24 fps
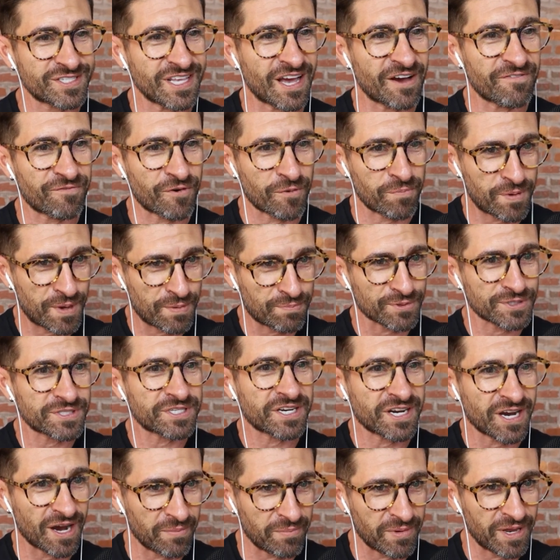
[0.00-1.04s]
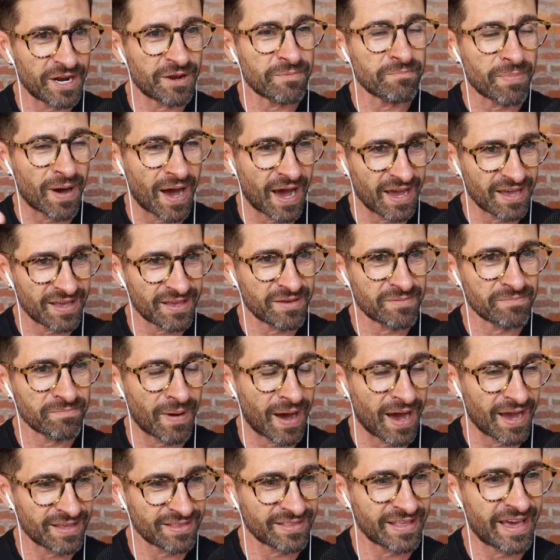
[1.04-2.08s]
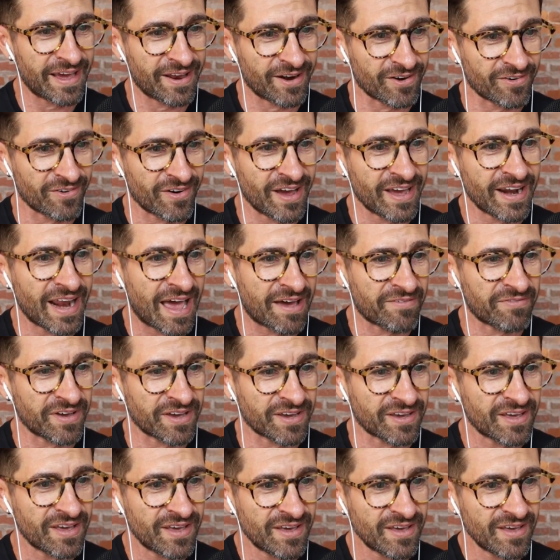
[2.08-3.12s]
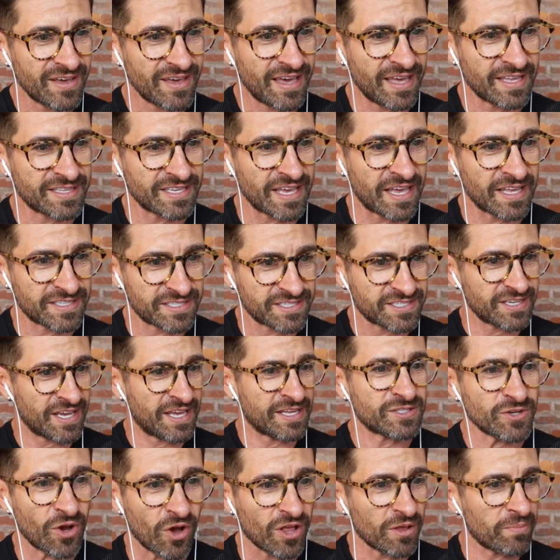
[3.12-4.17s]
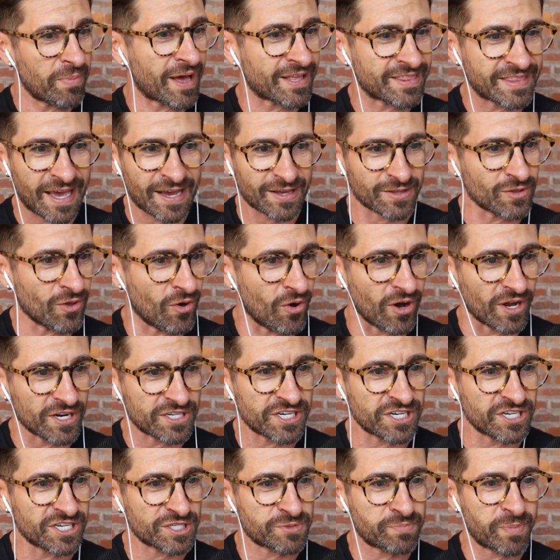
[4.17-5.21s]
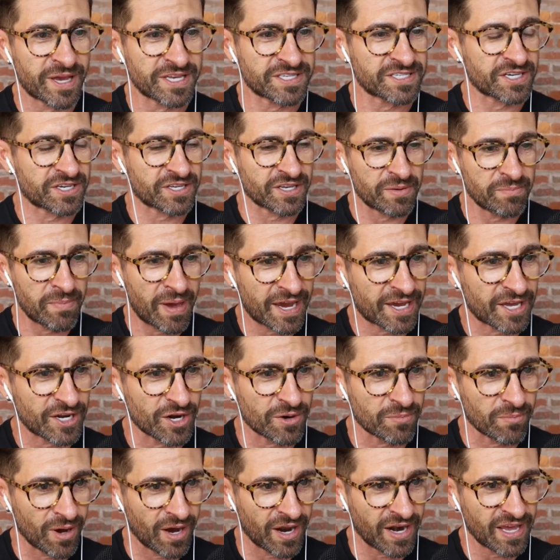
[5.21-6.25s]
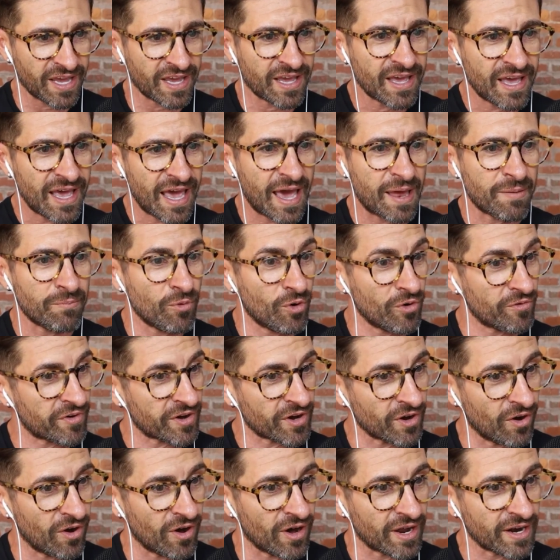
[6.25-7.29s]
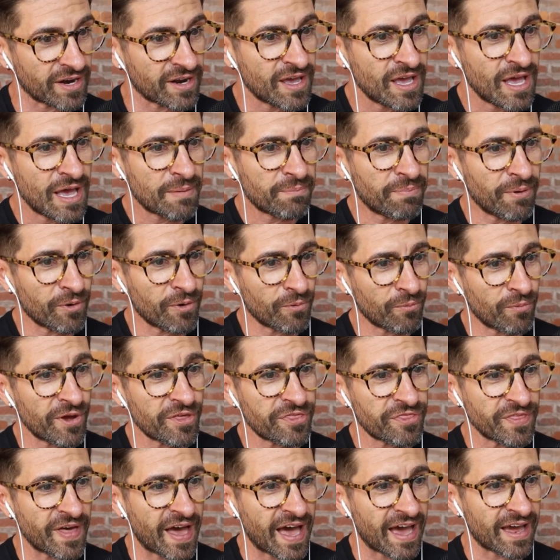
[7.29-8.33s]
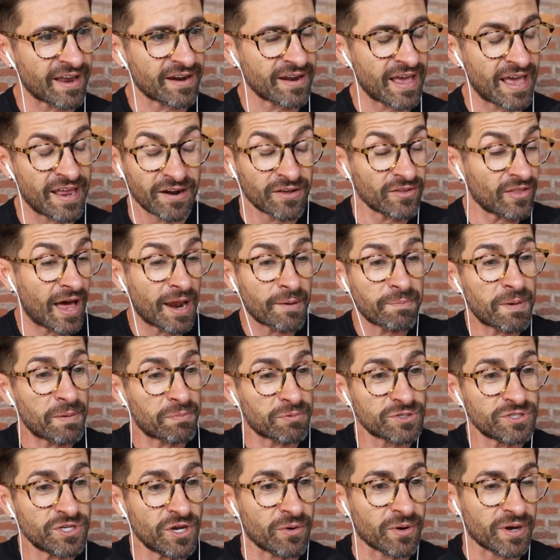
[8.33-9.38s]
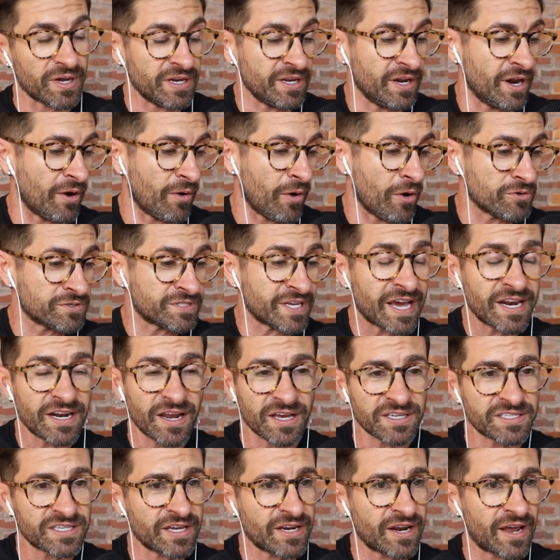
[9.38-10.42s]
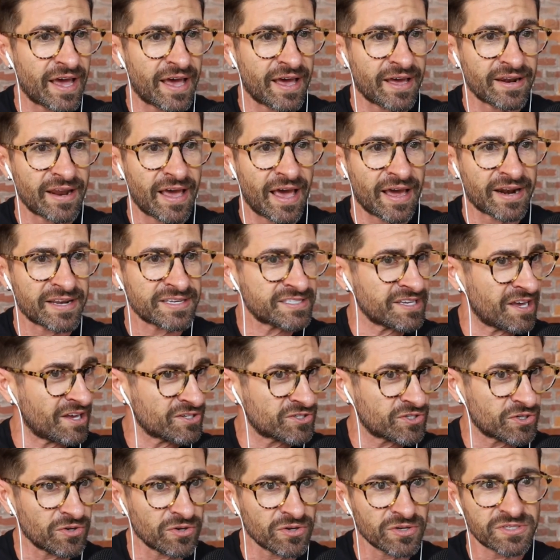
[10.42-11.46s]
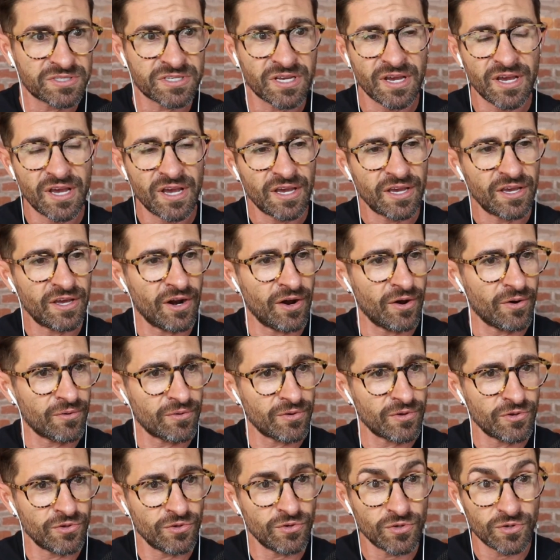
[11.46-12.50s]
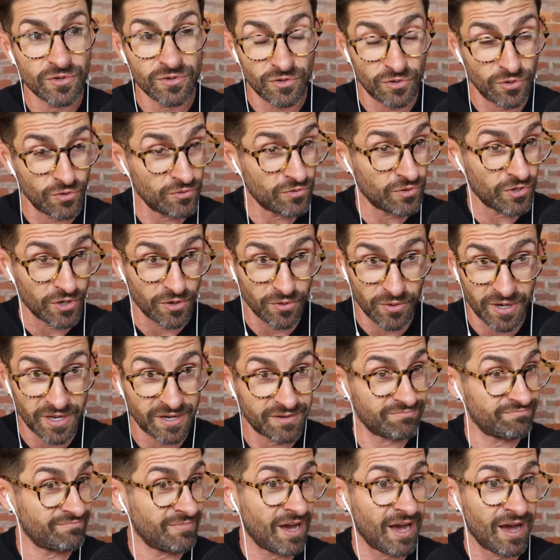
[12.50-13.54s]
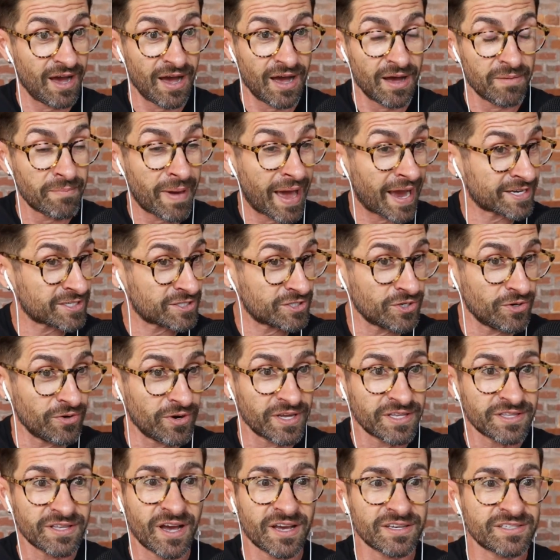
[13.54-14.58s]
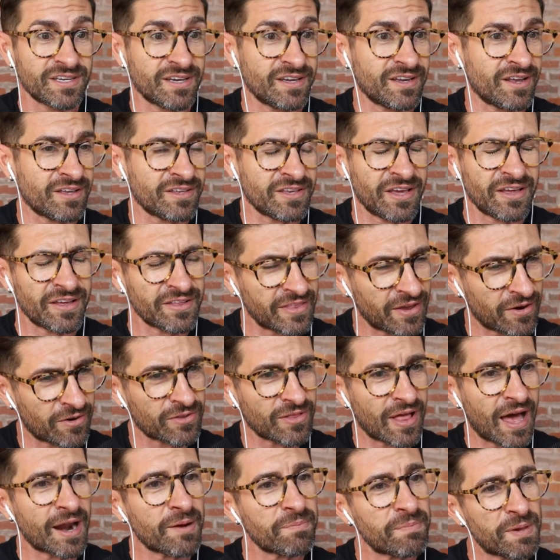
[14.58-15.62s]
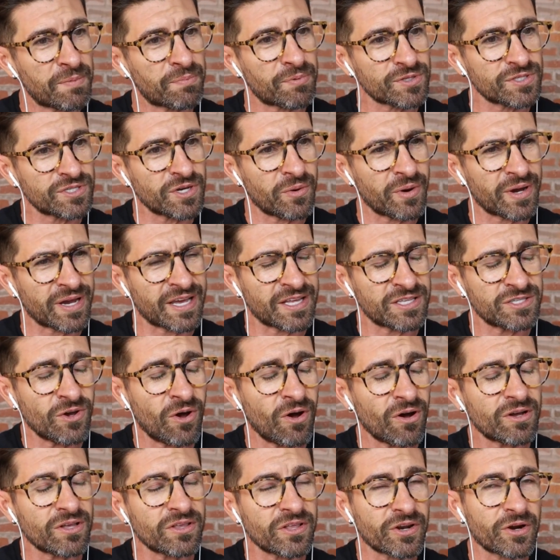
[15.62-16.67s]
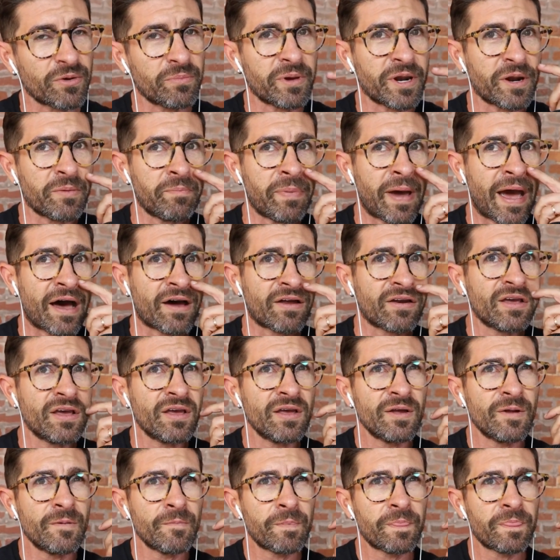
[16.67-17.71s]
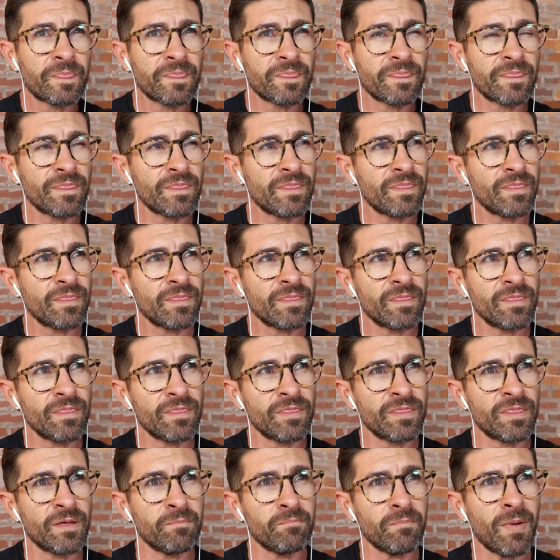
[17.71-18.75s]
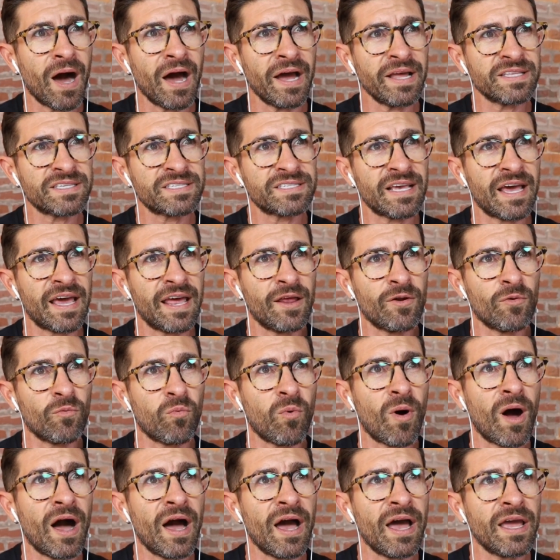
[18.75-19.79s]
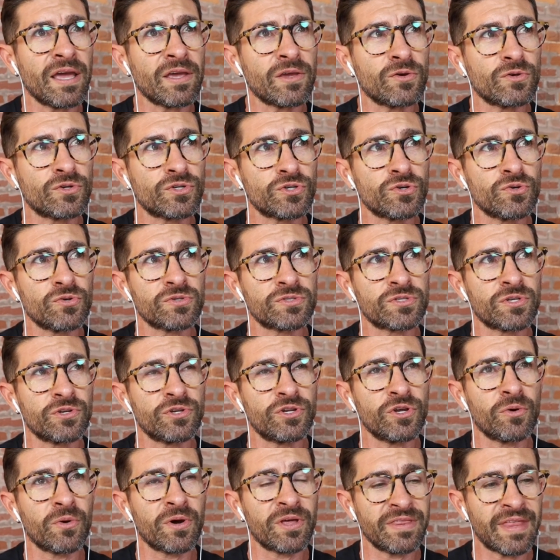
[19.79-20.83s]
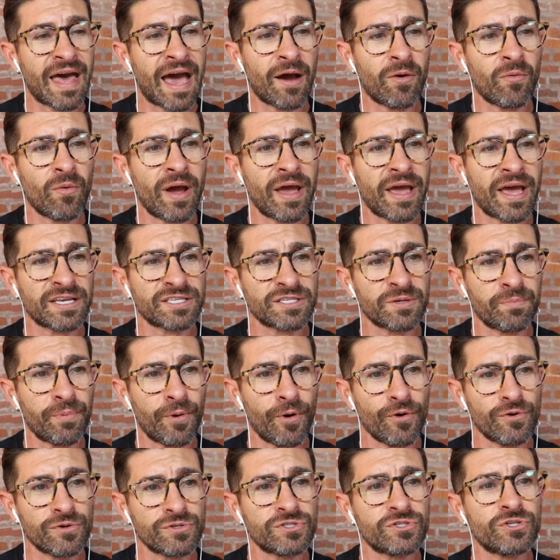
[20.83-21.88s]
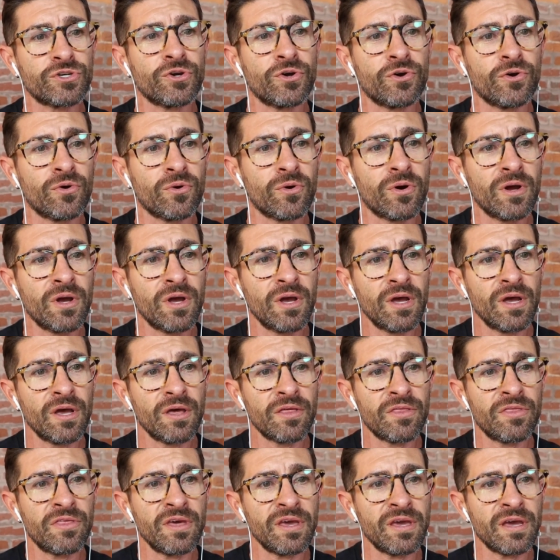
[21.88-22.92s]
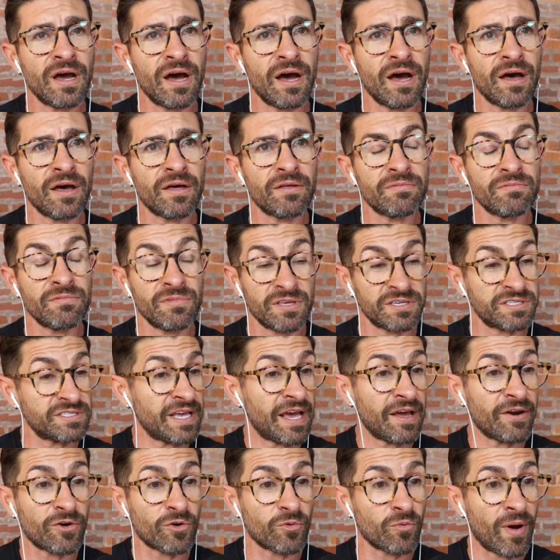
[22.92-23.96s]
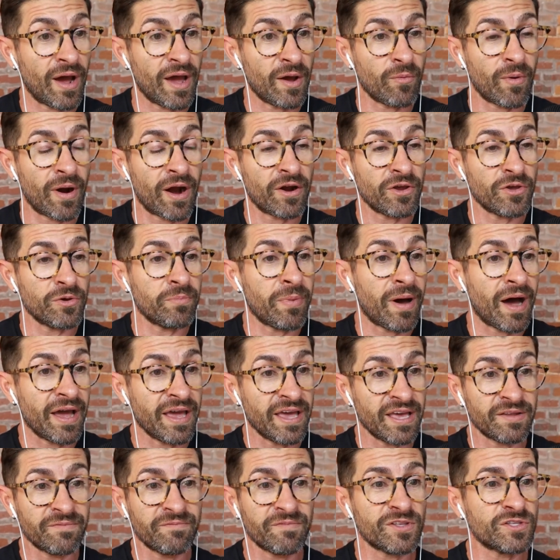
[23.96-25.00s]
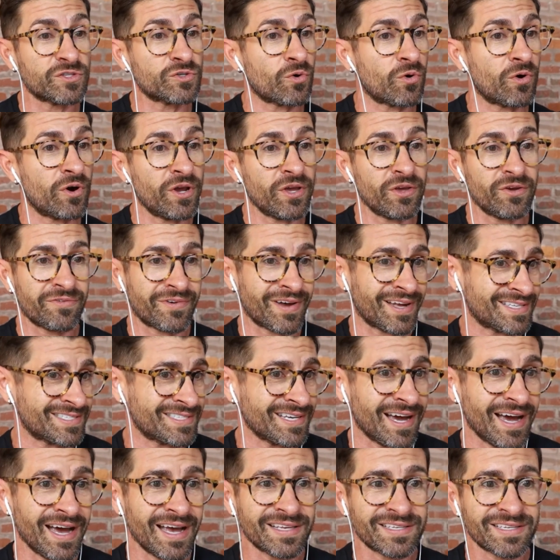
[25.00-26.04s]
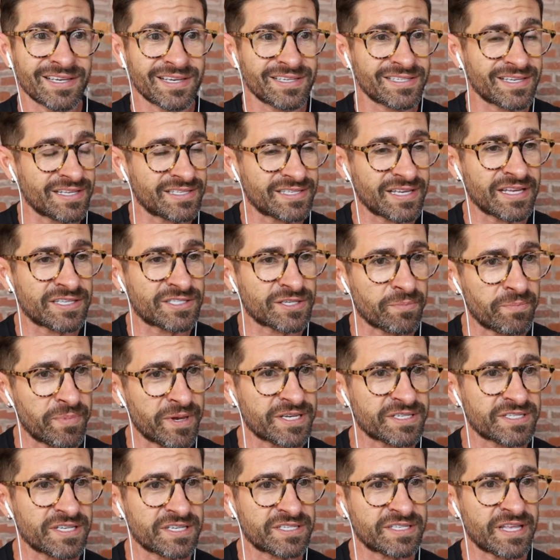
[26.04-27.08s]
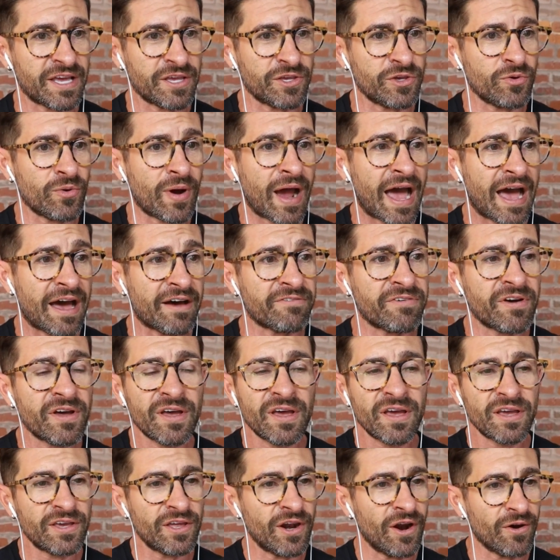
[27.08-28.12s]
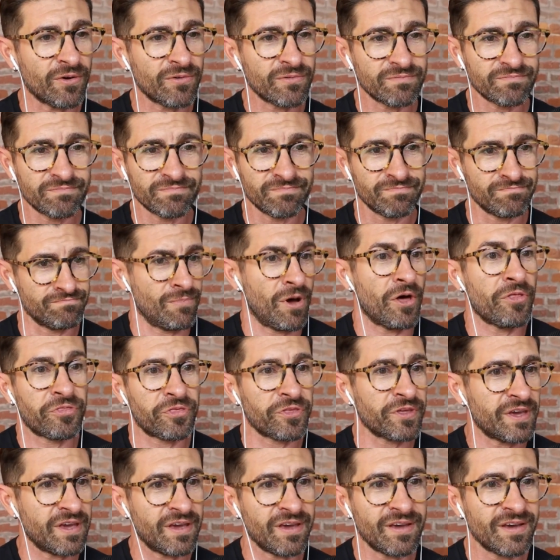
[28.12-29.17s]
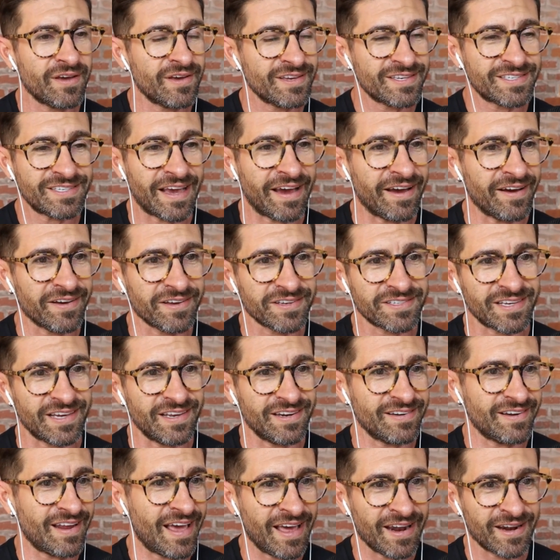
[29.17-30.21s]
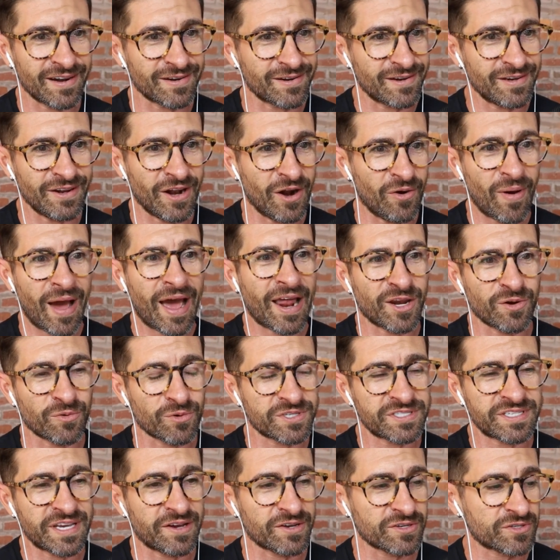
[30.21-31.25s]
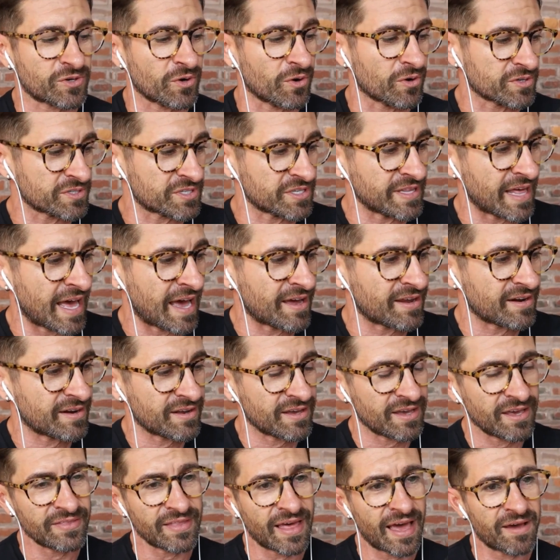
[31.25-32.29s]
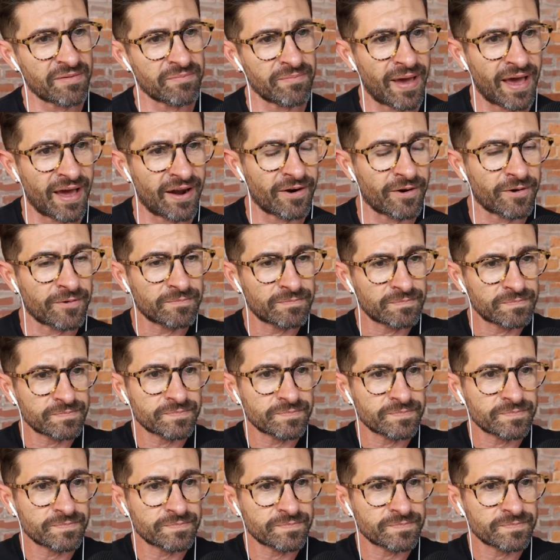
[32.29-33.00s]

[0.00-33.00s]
stuff for people to come in and buy later, right? It's all about that launch and just basically making your money and moving on. But with that, and a lot of people do it. Jose does it at Essentials. You do it. Max Tuning does it. There are a lot of people doing it. Talk a little bit about the mindset and why you choose to do it that way, as opposed to the standard way, where you buy inventory, you've got sizes. It's a business that you have, monthly sales and annual sales goals in that manner.